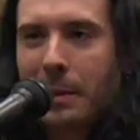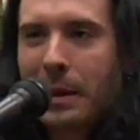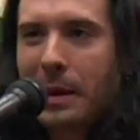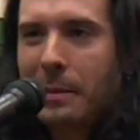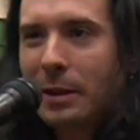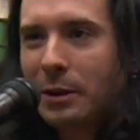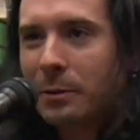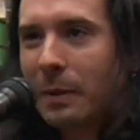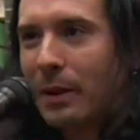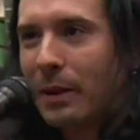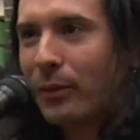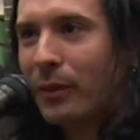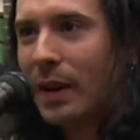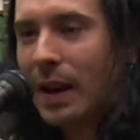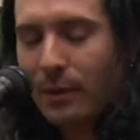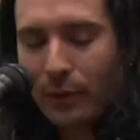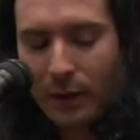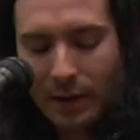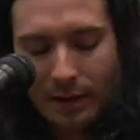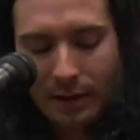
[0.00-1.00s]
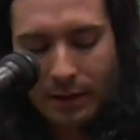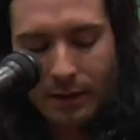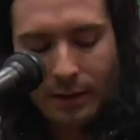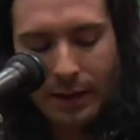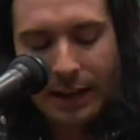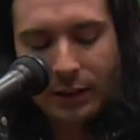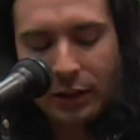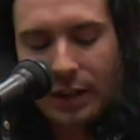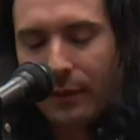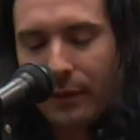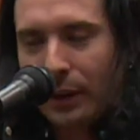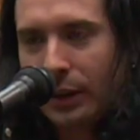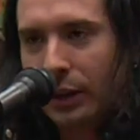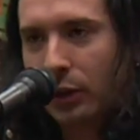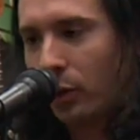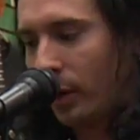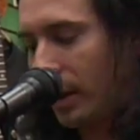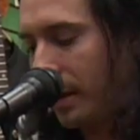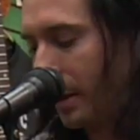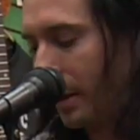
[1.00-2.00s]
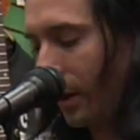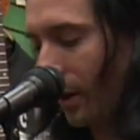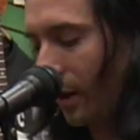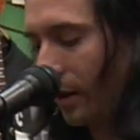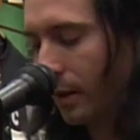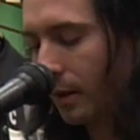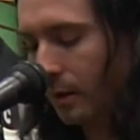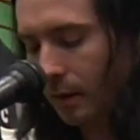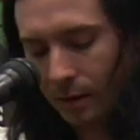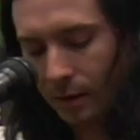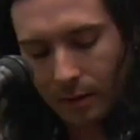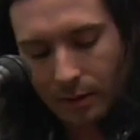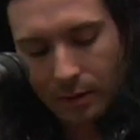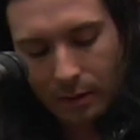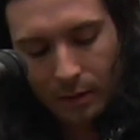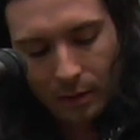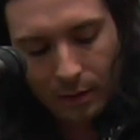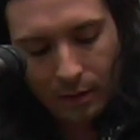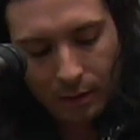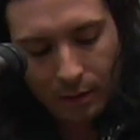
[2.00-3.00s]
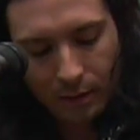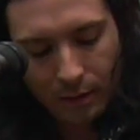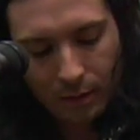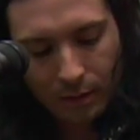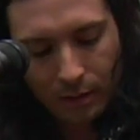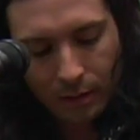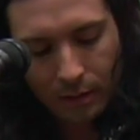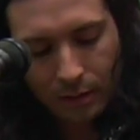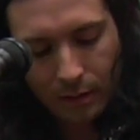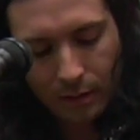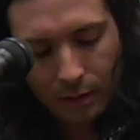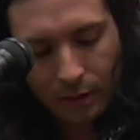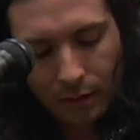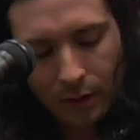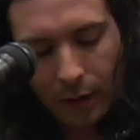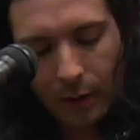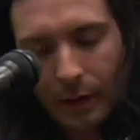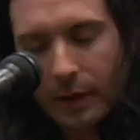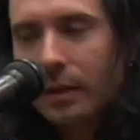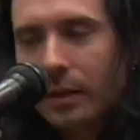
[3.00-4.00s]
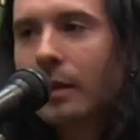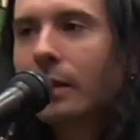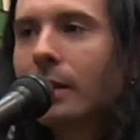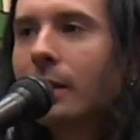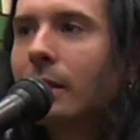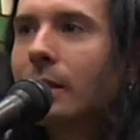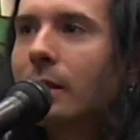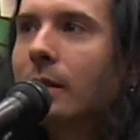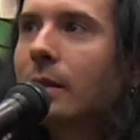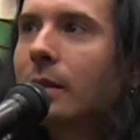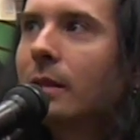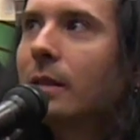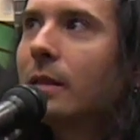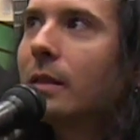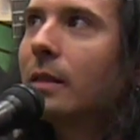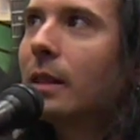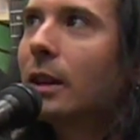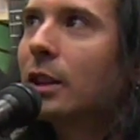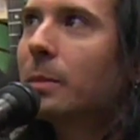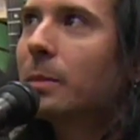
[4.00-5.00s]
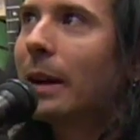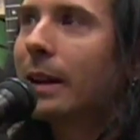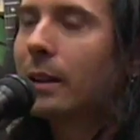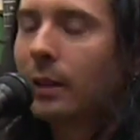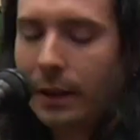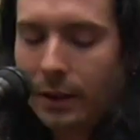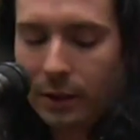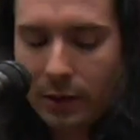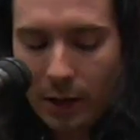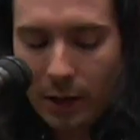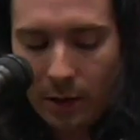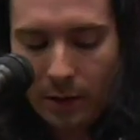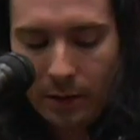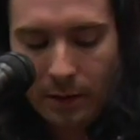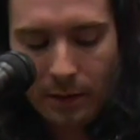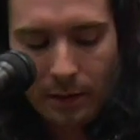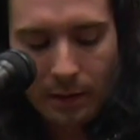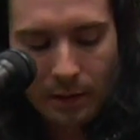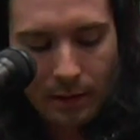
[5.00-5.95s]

BB's my favorite. That's definitely creamier. So, there's my clean tone.